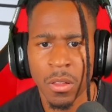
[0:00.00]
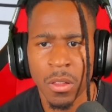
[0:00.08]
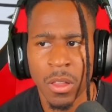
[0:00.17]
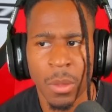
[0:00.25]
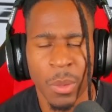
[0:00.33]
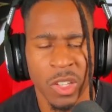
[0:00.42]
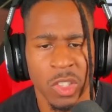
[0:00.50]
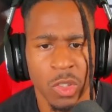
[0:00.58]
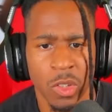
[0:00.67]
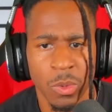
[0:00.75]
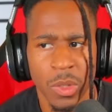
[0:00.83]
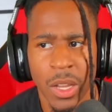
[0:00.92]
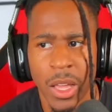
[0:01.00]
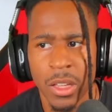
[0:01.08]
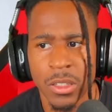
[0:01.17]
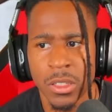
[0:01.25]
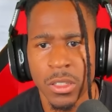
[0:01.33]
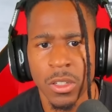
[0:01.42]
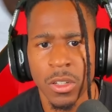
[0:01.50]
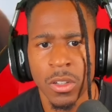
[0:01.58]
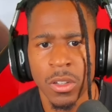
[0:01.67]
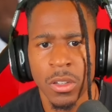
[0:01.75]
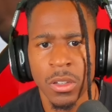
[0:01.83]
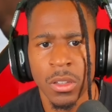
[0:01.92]
I'm actually going to relax here.
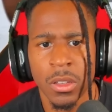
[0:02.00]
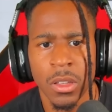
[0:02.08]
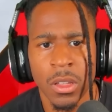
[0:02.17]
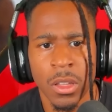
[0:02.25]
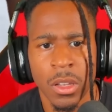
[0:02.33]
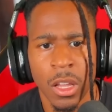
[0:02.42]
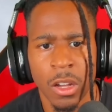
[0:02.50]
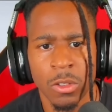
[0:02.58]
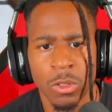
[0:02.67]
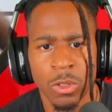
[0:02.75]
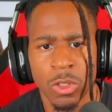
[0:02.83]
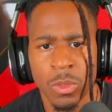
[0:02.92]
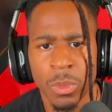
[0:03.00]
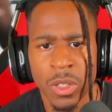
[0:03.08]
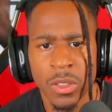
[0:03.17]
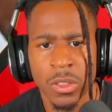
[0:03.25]
Not gonna do too much.